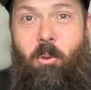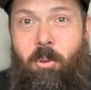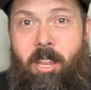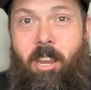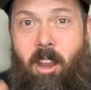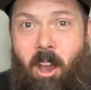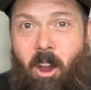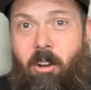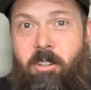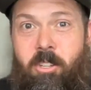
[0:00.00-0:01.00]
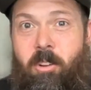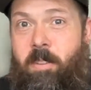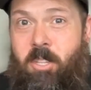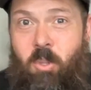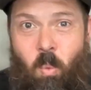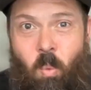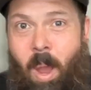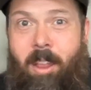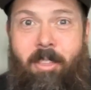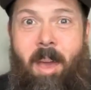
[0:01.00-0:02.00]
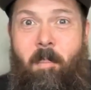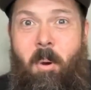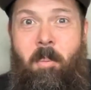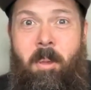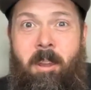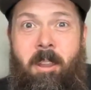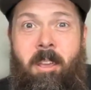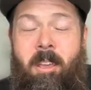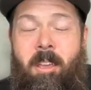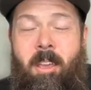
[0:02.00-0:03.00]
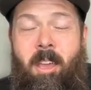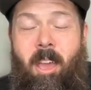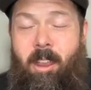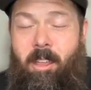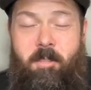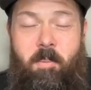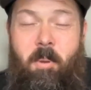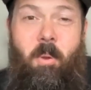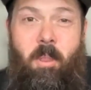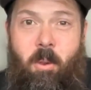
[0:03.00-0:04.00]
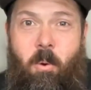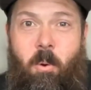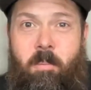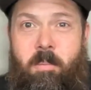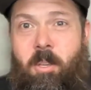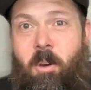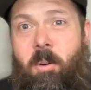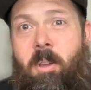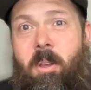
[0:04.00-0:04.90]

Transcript: needed our service right at that moment. And it's been really cool. So,